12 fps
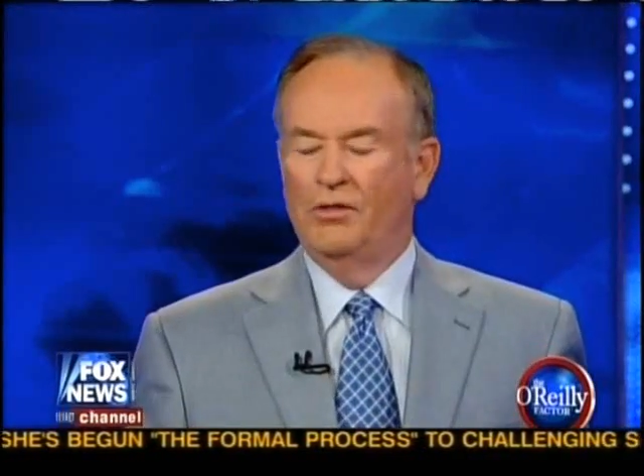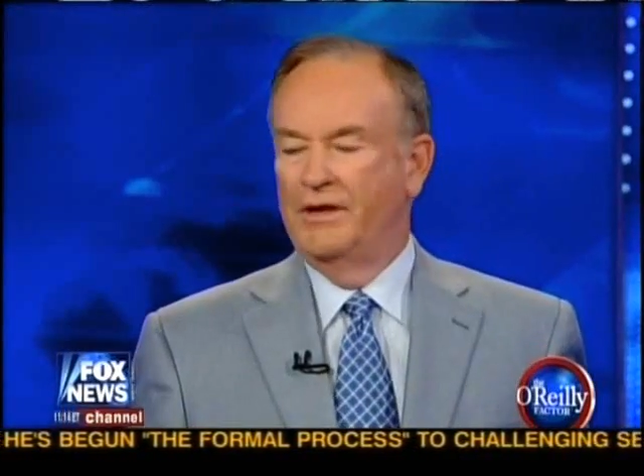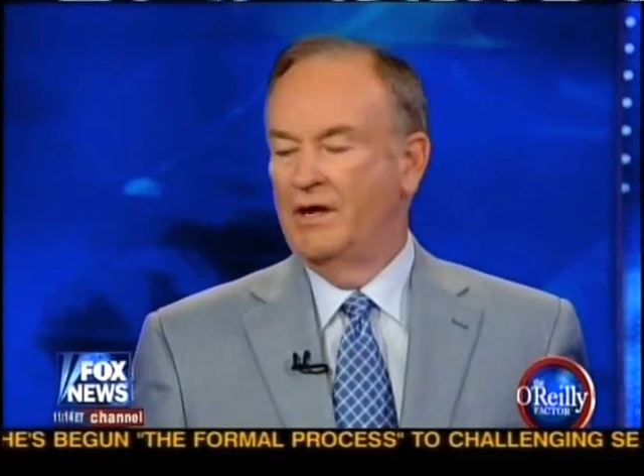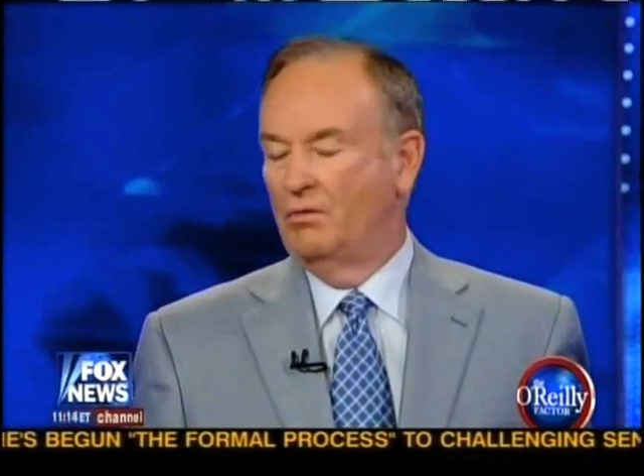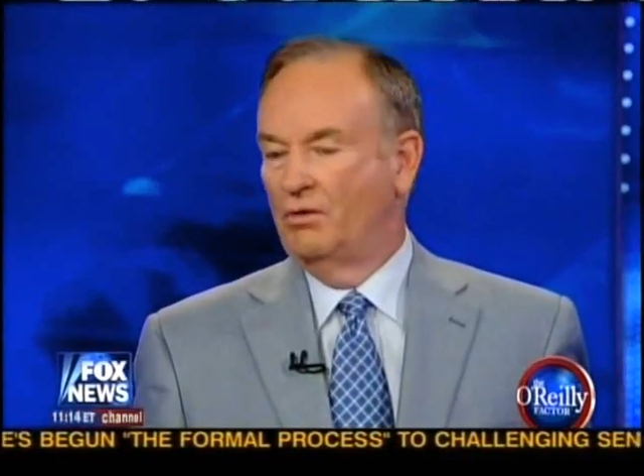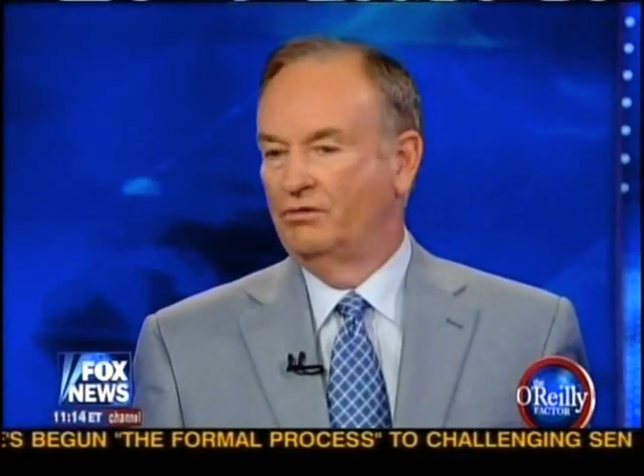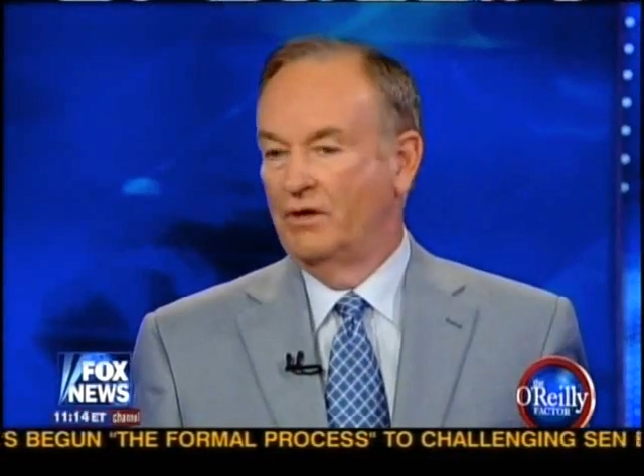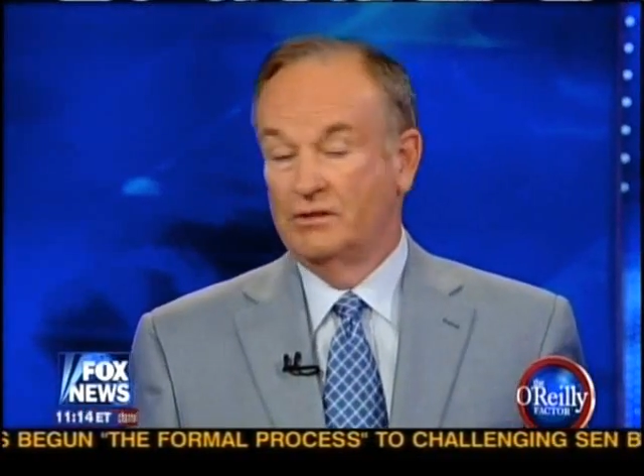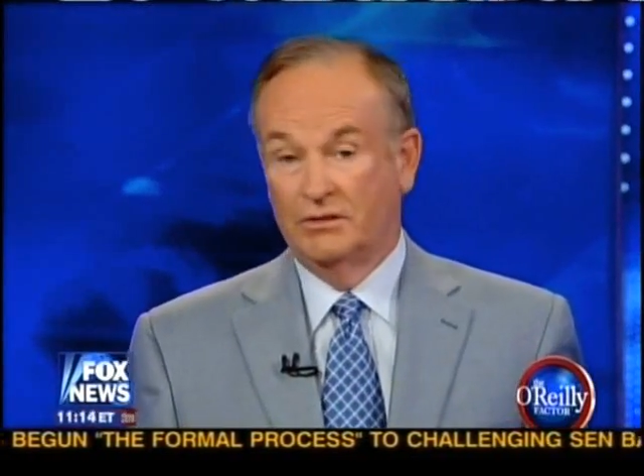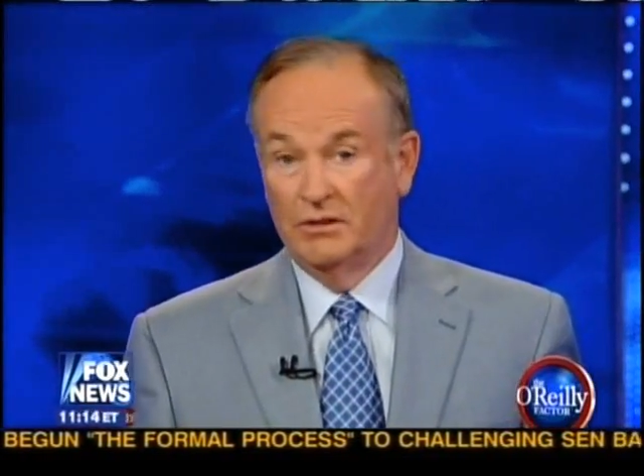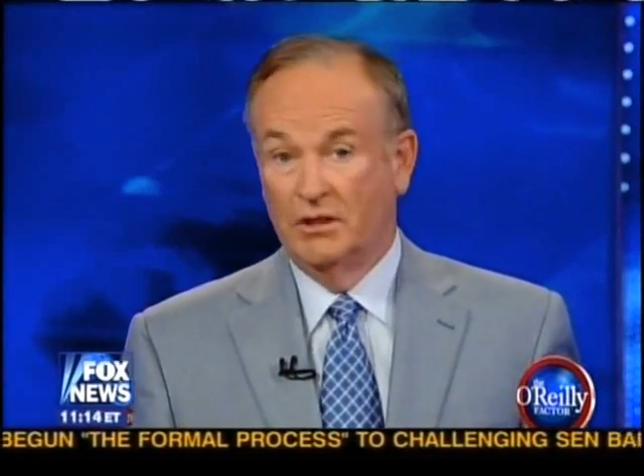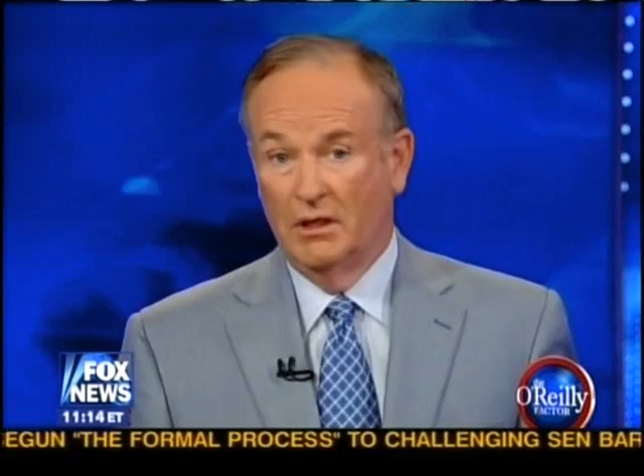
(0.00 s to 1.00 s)
the networks, not
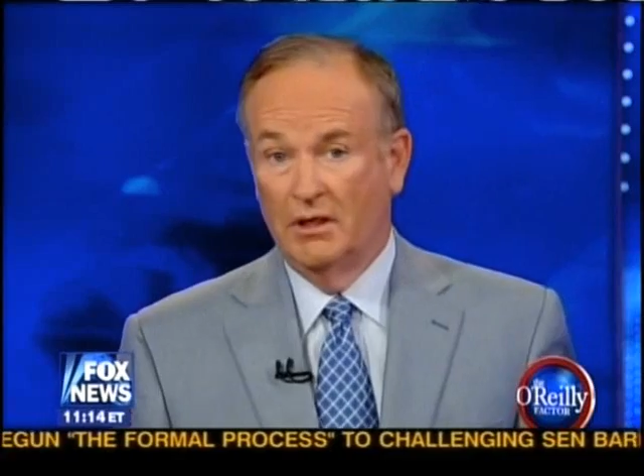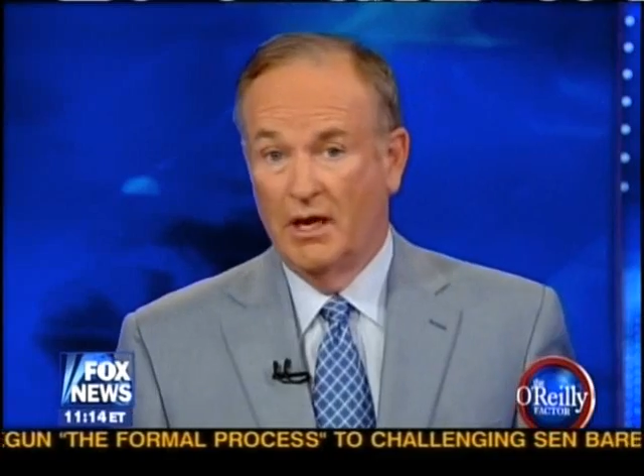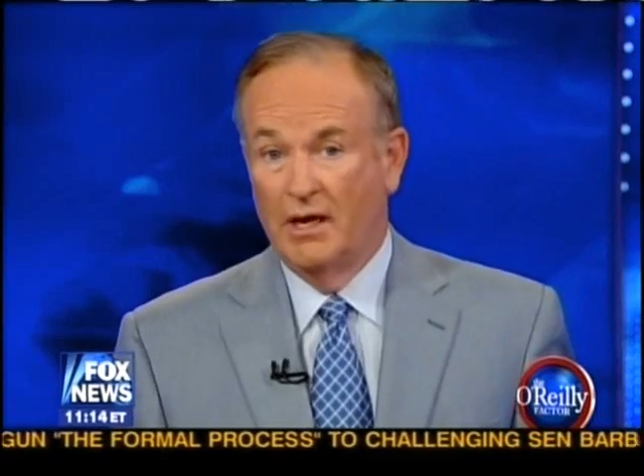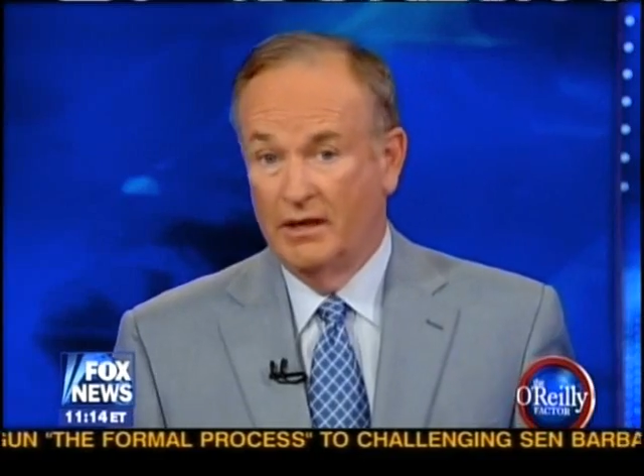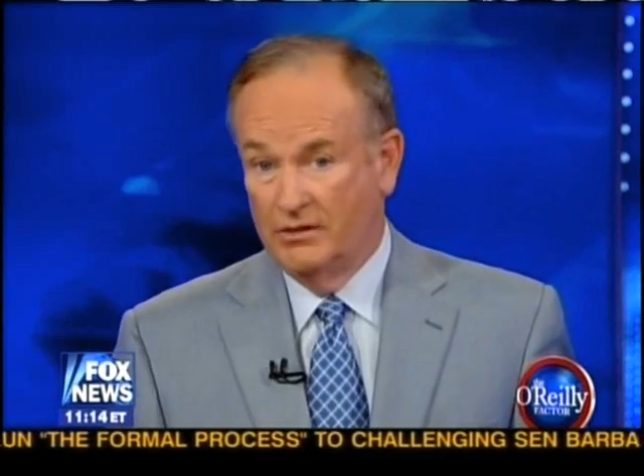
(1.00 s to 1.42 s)
just CNN,